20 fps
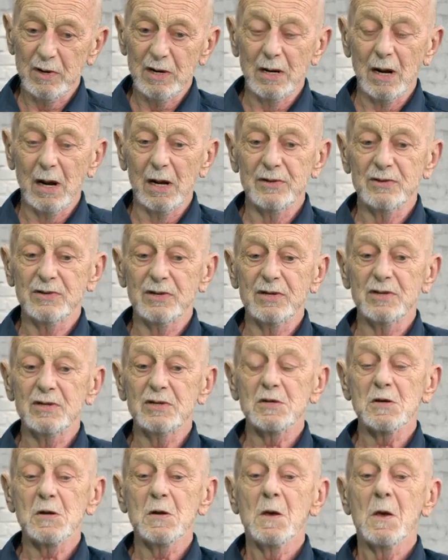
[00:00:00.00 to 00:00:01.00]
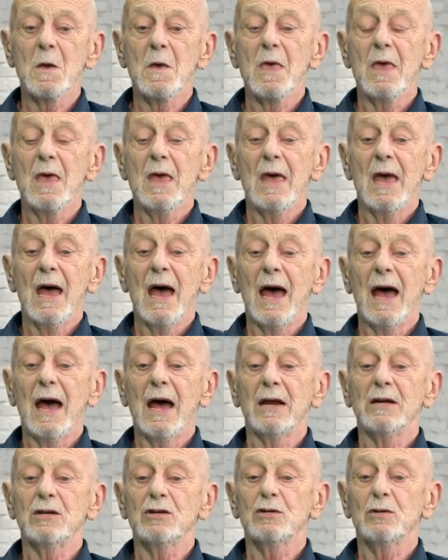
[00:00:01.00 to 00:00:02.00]
dancers,
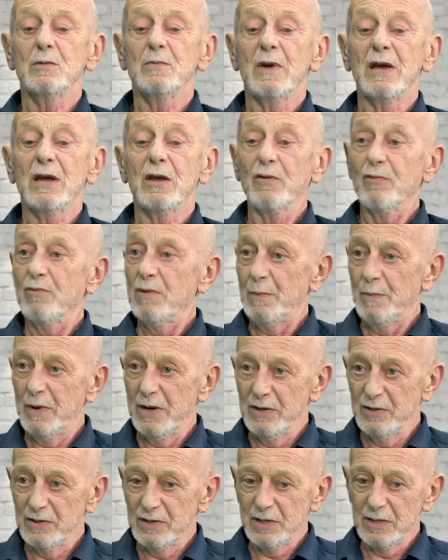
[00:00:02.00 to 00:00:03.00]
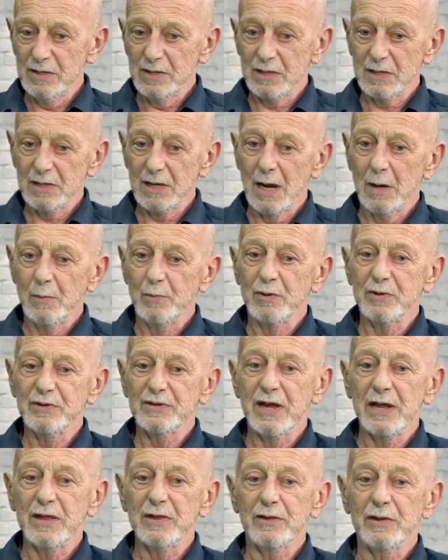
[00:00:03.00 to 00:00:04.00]
and to make 3 pieces and present